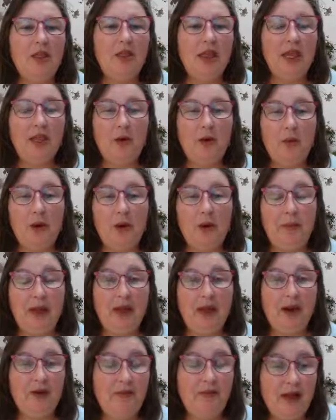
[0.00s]
The thing you want to be
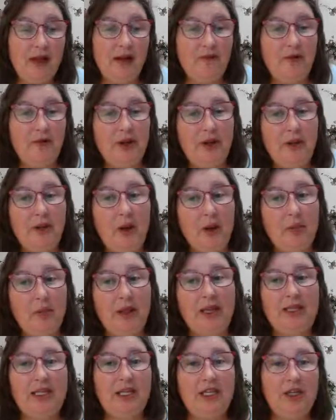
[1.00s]
careful of when you are
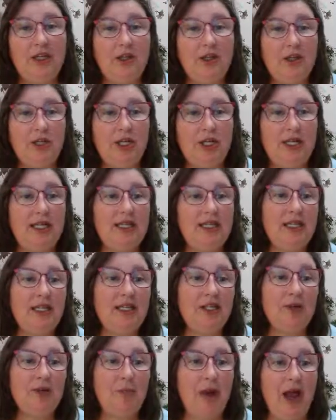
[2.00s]
planting your trees
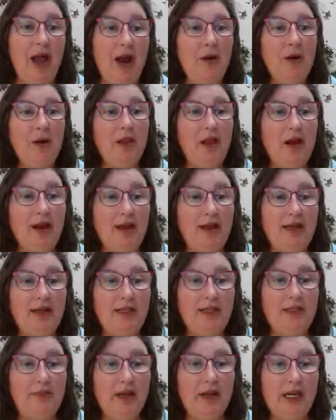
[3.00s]
is the power
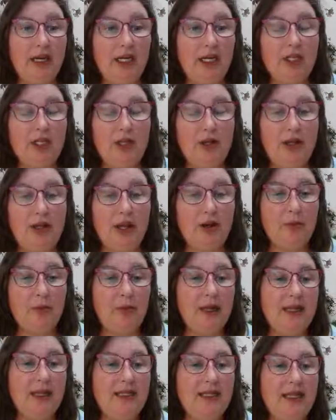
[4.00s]
lines, making sure that you're
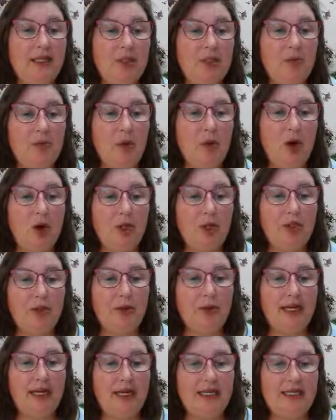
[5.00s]
planting small
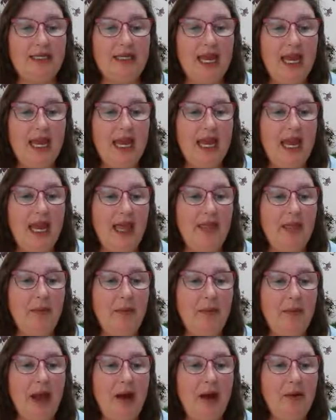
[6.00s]
trees in
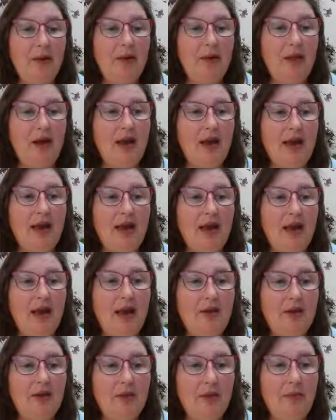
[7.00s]
the power line,
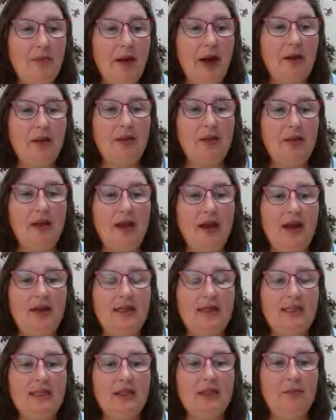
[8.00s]
under the power
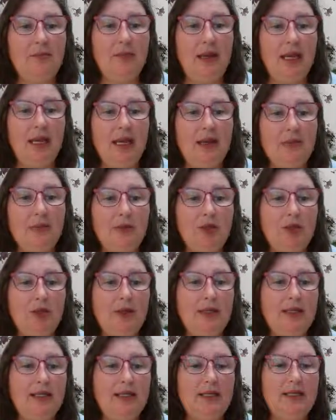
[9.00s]
lines, medium
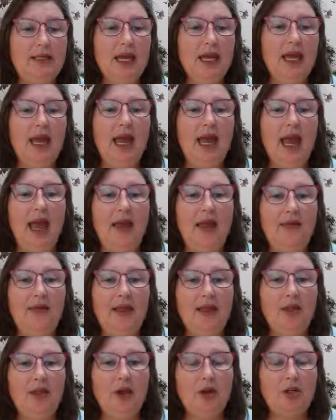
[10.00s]
trees, and
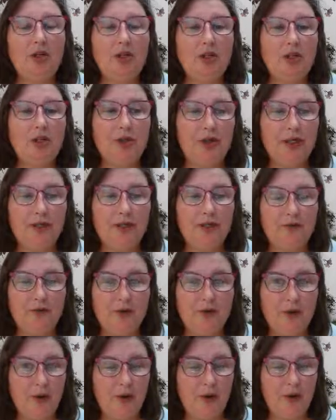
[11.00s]
then larger trees
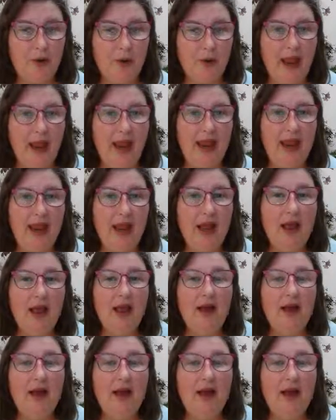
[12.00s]
further away.